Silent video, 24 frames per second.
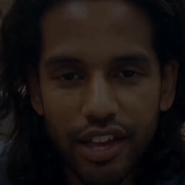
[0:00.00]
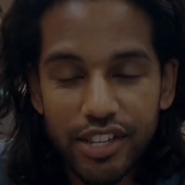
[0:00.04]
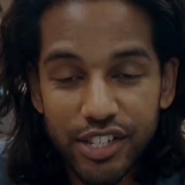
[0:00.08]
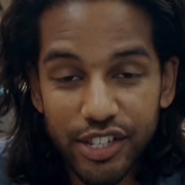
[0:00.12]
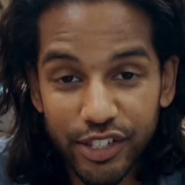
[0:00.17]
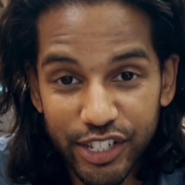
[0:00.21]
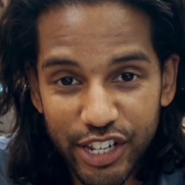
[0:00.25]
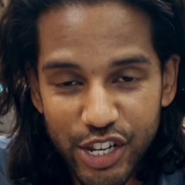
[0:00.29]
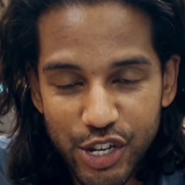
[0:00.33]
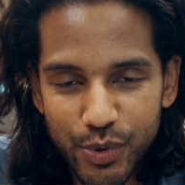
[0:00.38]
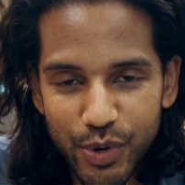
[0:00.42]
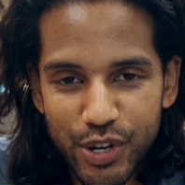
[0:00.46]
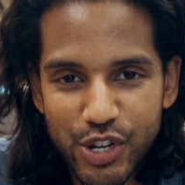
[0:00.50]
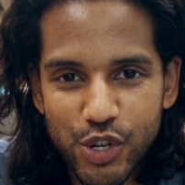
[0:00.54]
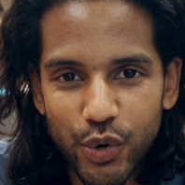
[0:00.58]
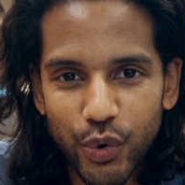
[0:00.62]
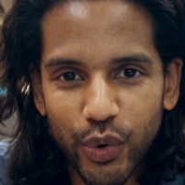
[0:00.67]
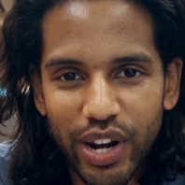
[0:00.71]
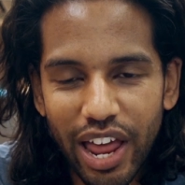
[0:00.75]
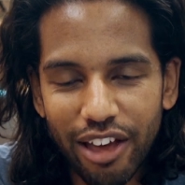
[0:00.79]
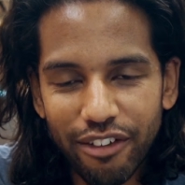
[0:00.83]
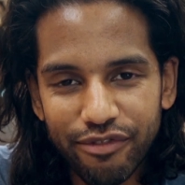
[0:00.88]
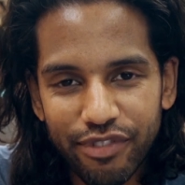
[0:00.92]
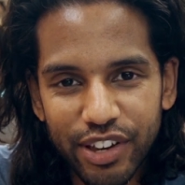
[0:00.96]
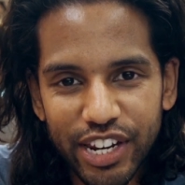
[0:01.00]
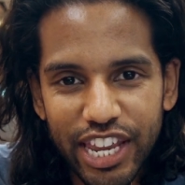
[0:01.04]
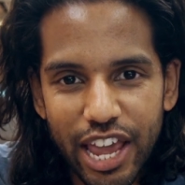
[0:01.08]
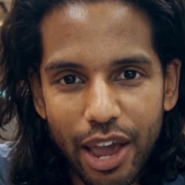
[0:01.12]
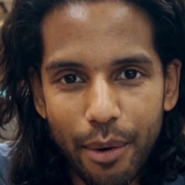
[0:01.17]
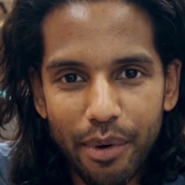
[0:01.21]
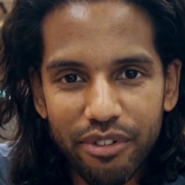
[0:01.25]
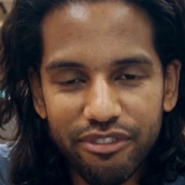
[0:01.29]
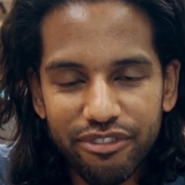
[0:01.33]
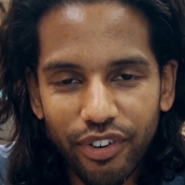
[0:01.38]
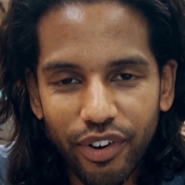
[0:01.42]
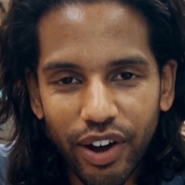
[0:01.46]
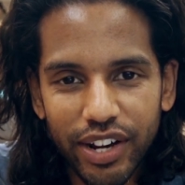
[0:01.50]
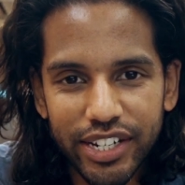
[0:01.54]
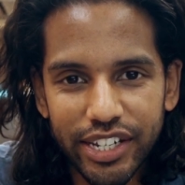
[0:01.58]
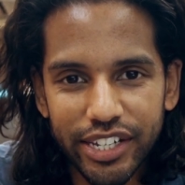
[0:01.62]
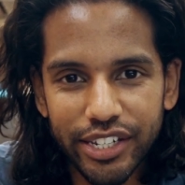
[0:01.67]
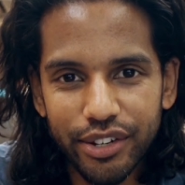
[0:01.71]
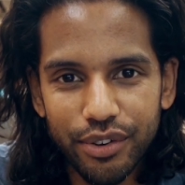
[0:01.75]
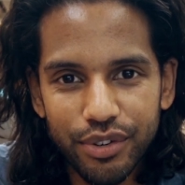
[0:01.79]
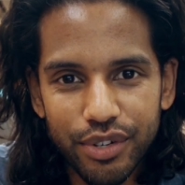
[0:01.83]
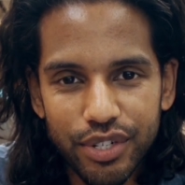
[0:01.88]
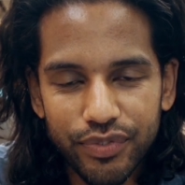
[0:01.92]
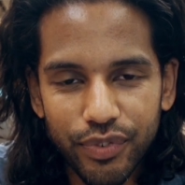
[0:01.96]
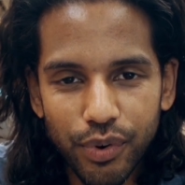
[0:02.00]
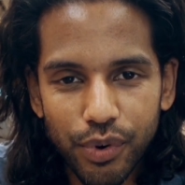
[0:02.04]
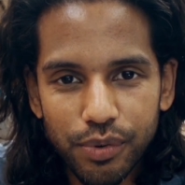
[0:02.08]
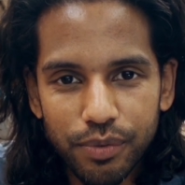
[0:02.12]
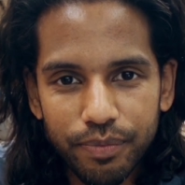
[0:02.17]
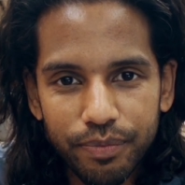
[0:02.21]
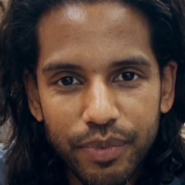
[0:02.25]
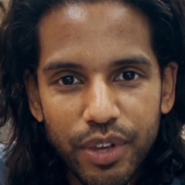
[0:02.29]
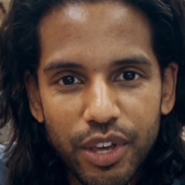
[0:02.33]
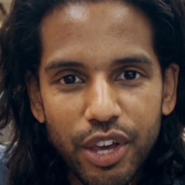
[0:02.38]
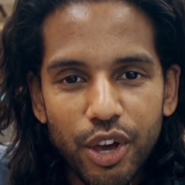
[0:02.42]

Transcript: So did you enjoy that video and find it useful?